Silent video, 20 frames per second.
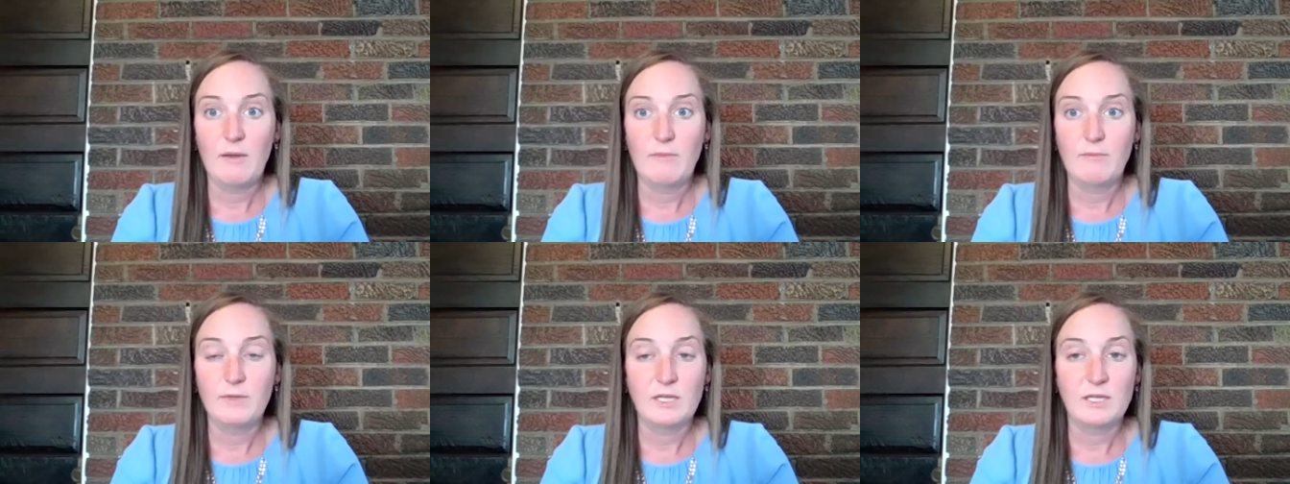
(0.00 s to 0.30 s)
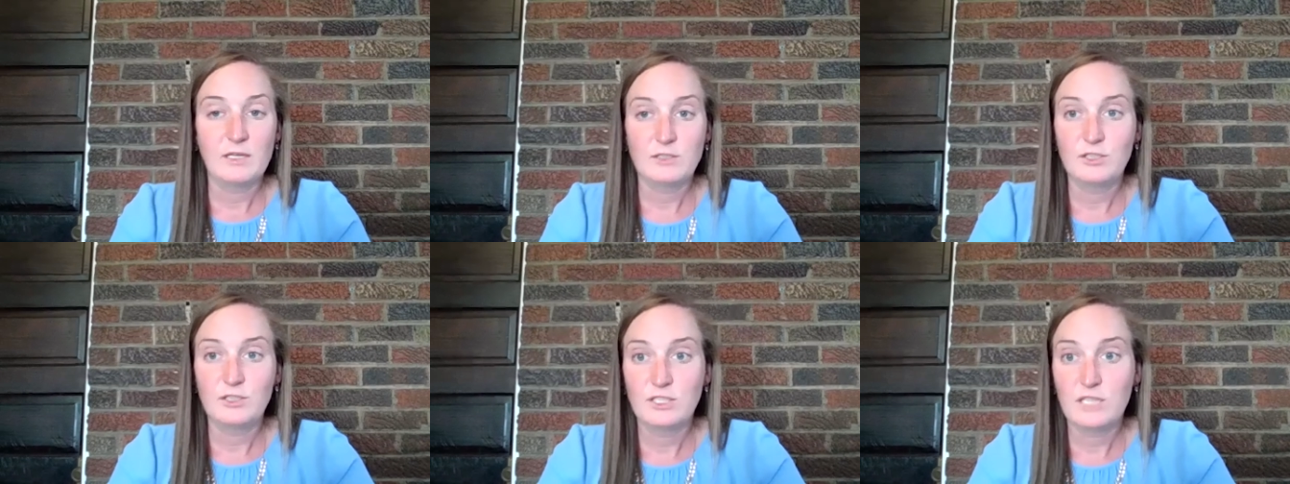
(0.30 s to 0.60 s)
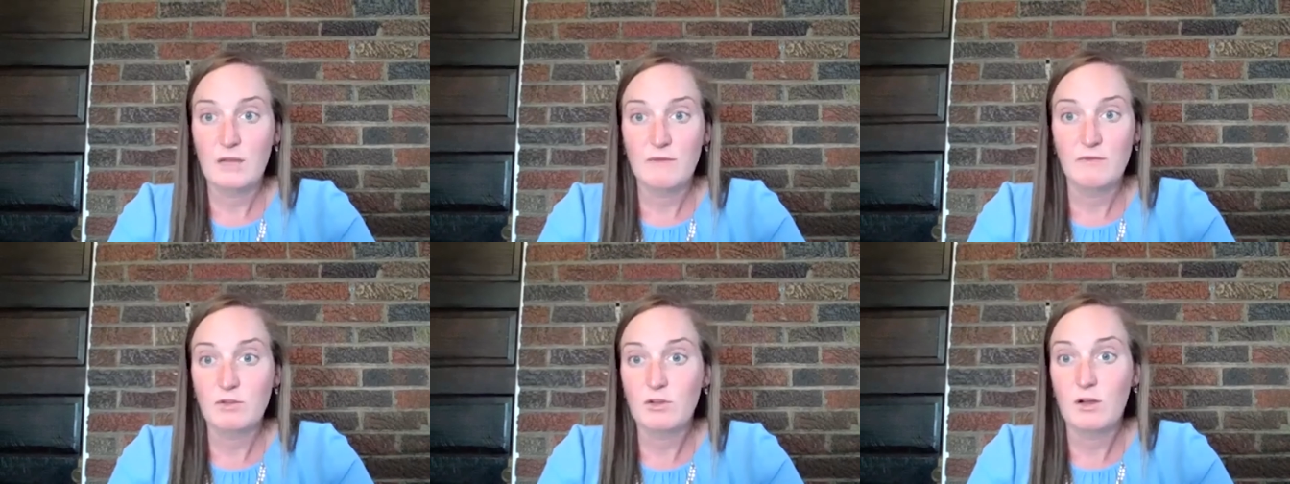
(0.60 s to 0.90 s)
we can just
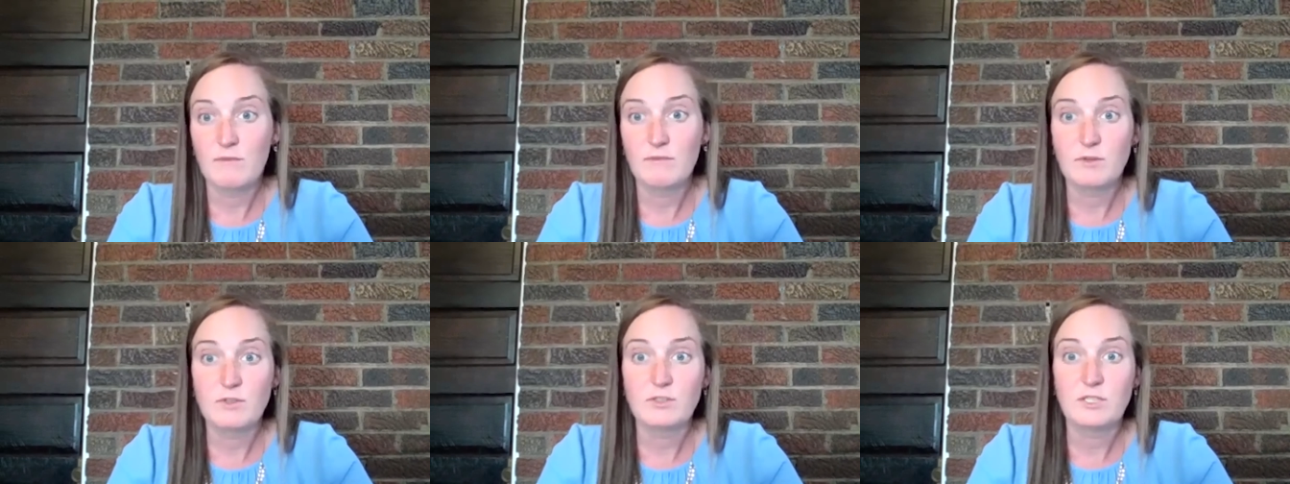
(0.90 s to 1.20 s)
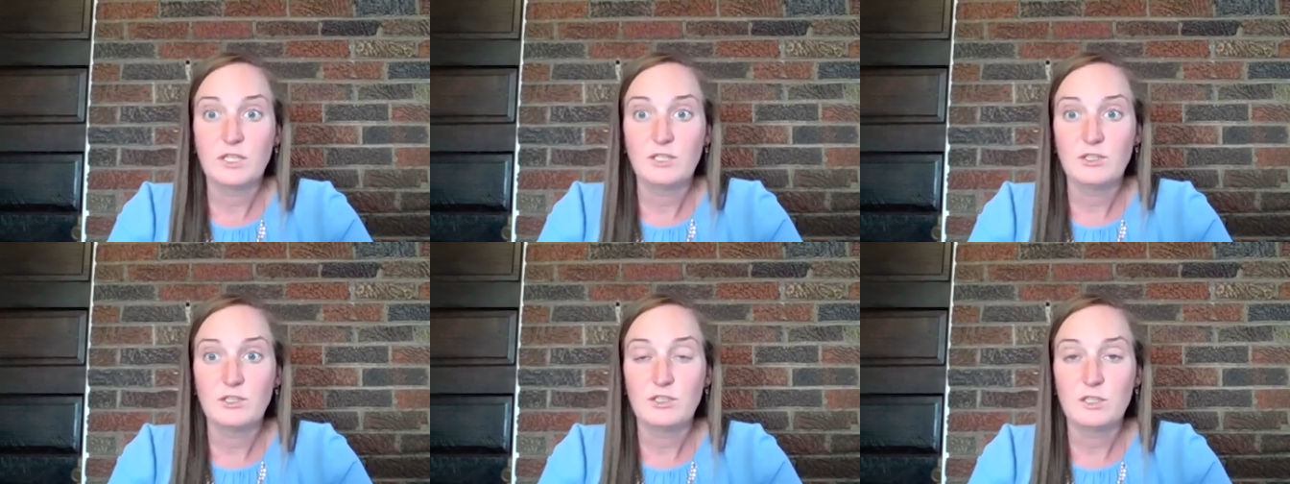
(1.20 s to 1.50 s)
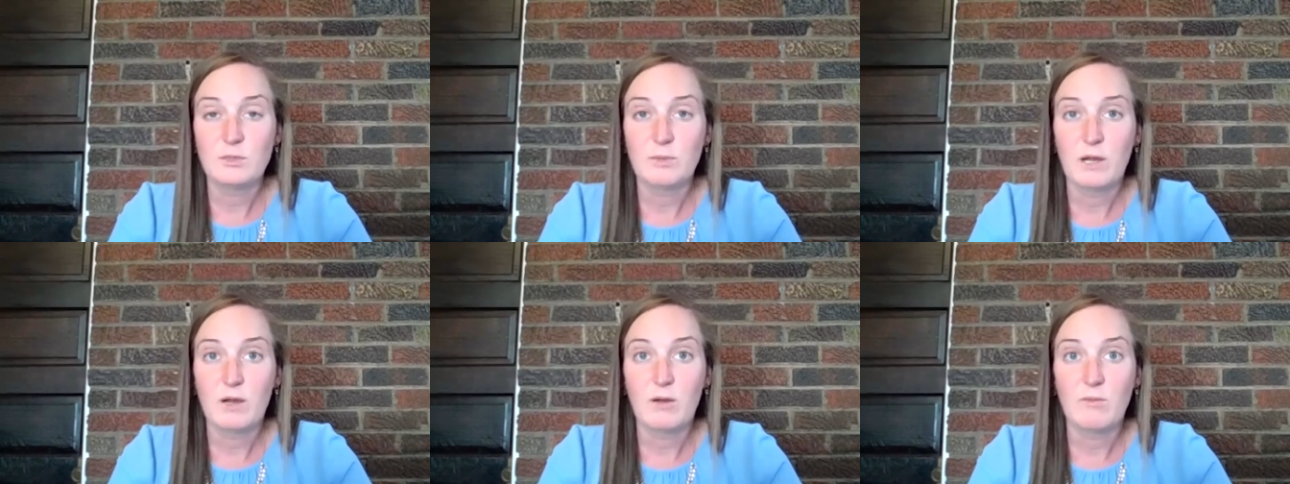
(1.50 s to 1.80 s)
have a conversation
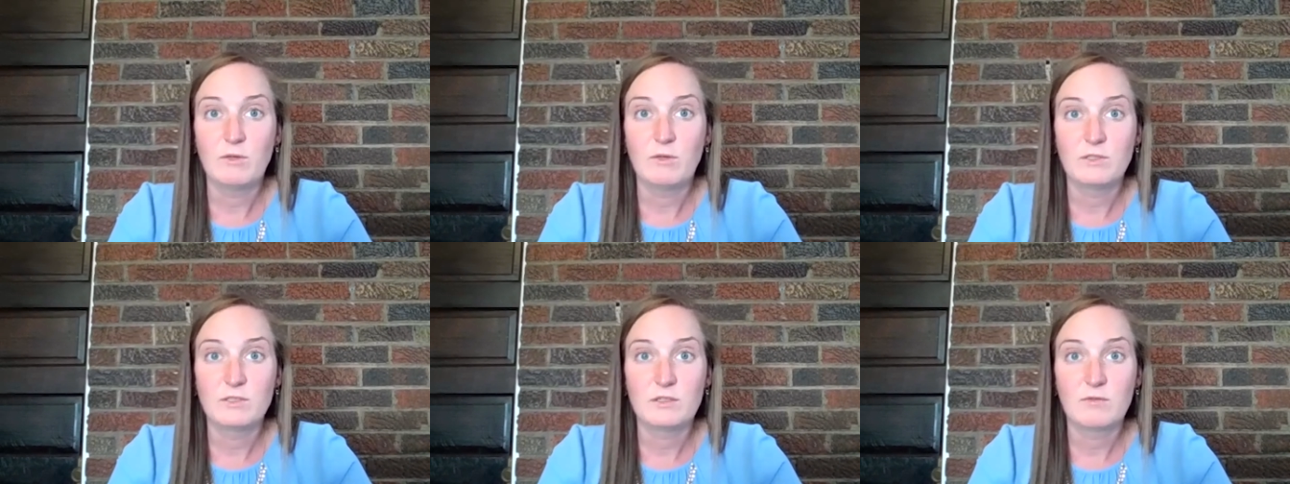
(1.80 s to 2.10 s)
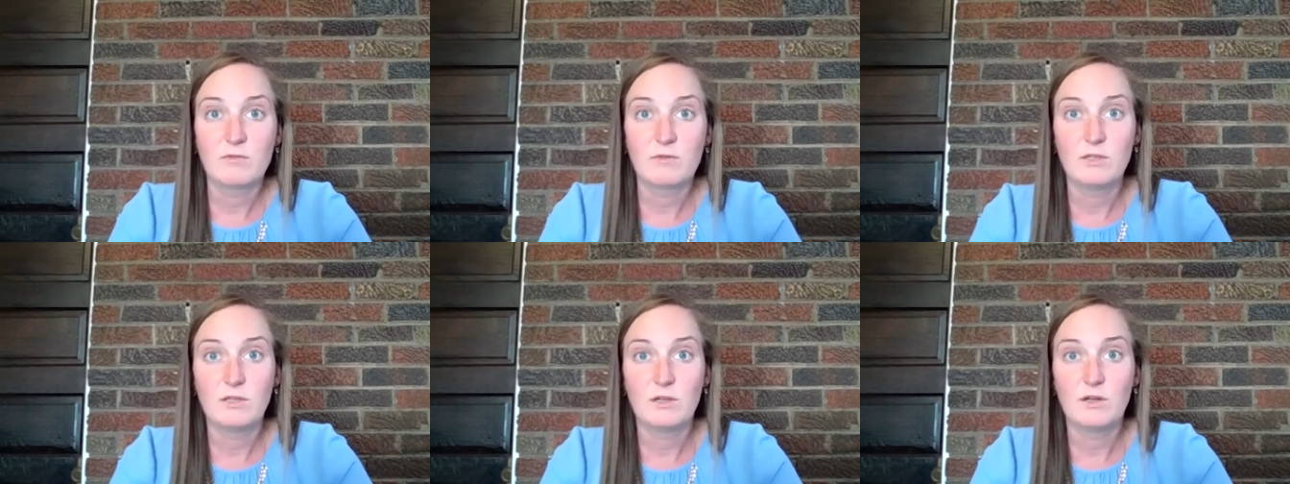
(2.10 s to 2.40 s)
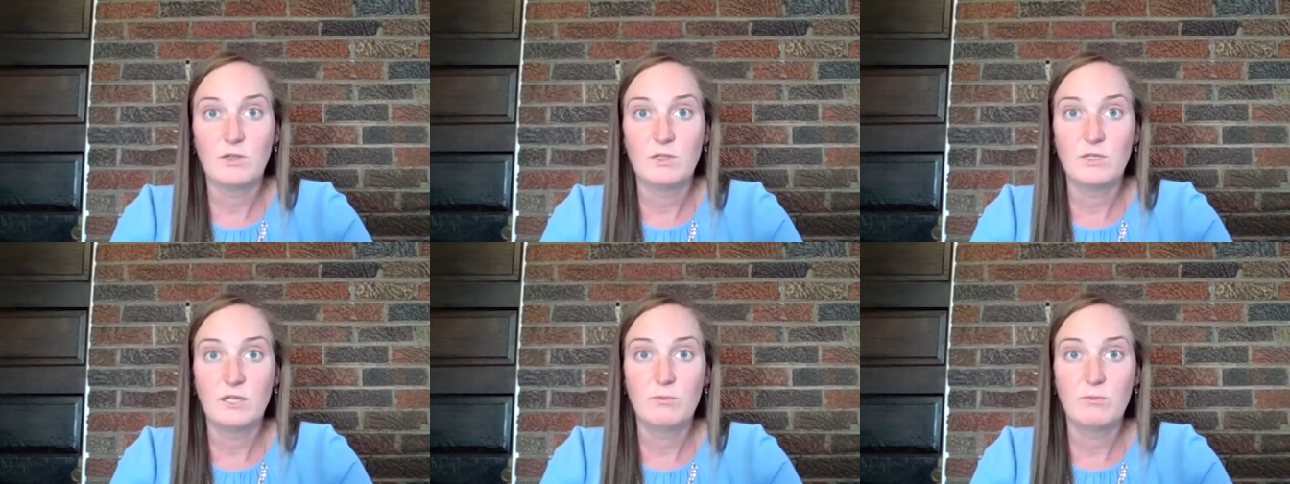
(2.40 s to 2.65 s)
about what's going on